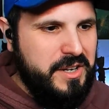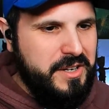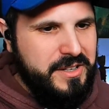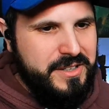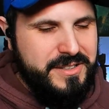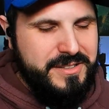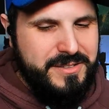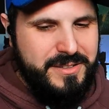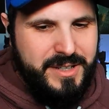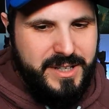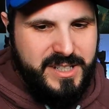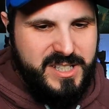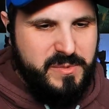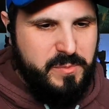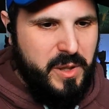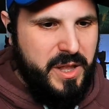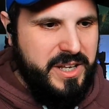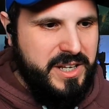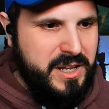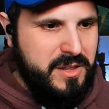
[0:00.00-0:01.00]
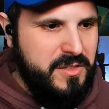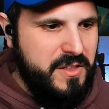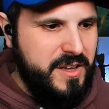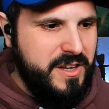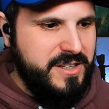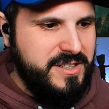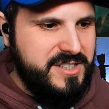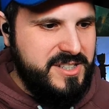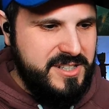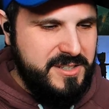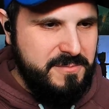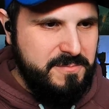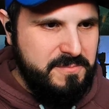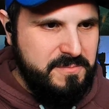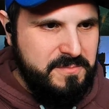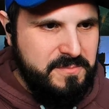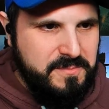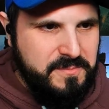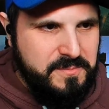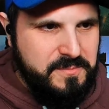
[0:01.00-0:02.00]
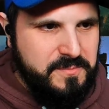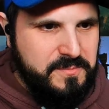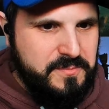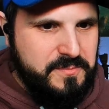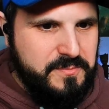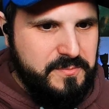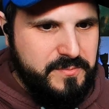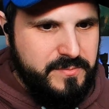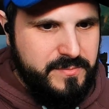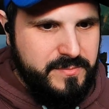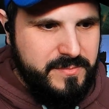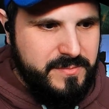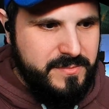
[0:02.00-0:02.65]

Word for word: You can see explaining a things. lot of unmapped territory.